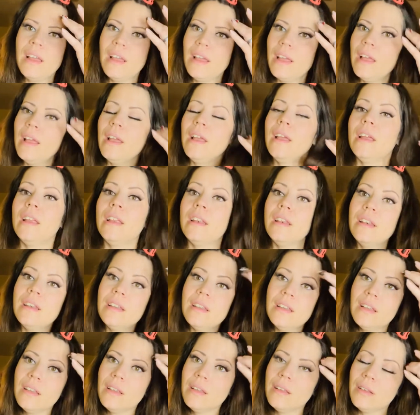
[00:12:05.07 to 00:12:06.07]
and
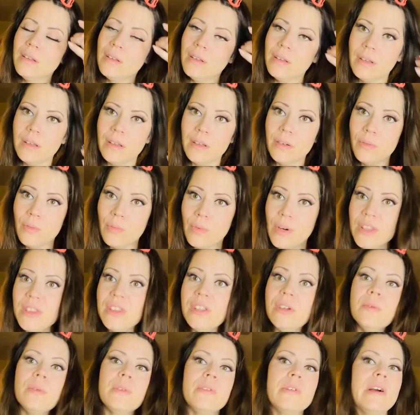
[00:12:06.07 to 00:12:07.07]
what
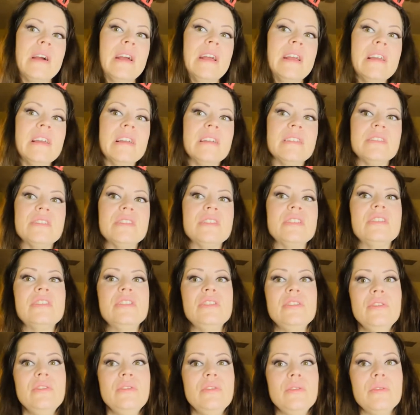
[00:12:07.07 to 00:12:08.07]
they're requiring us to
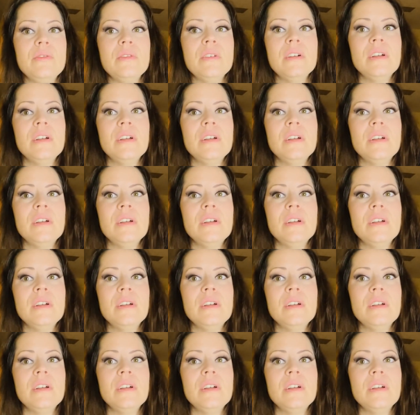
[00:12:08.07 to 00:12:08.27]
do